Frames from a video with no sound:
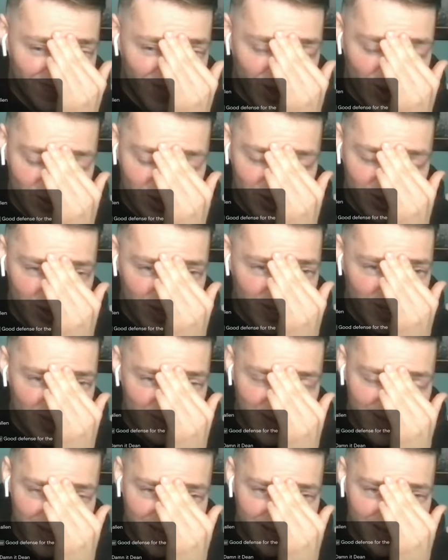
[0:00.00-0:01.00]
Don't do it
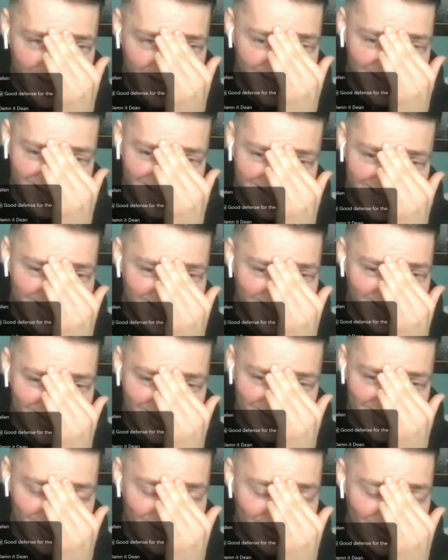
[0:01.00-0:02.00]
to me.
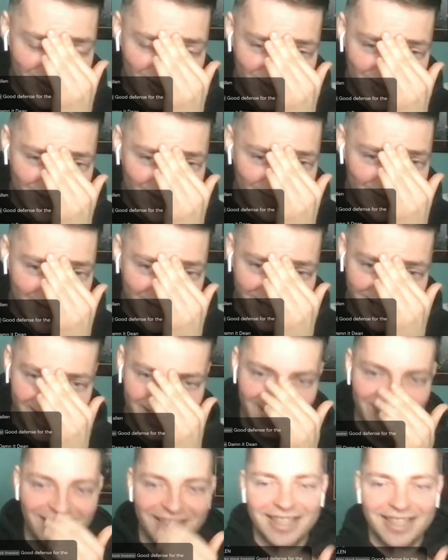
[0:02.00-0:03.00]
Don't do it to me.
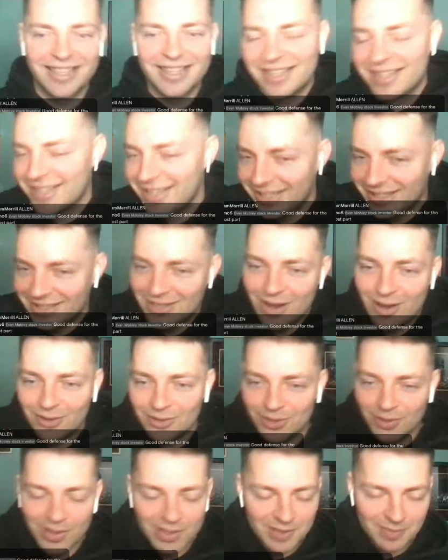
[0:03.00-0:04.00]

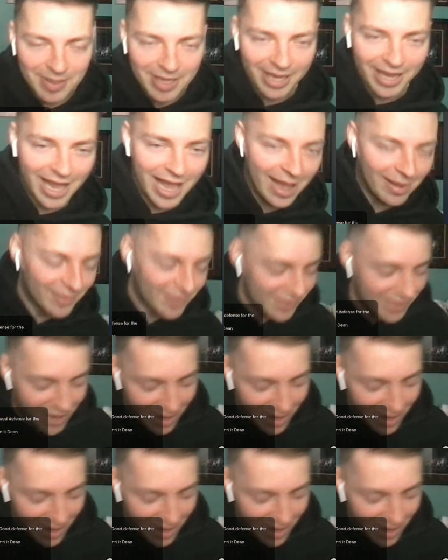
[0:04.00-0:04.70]
Don't do it to me, Cavs.